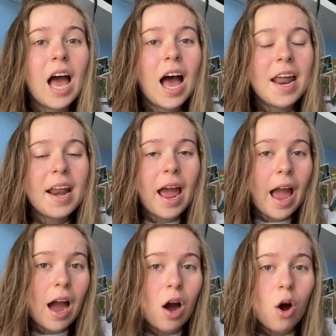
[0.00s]
an
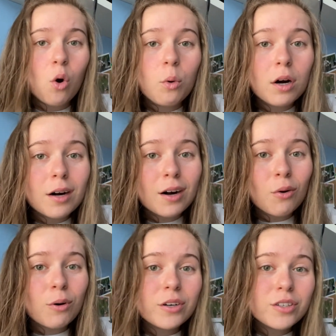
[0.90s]
hour
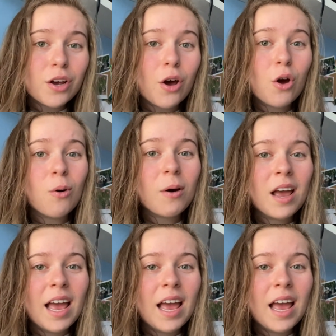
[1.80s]
or so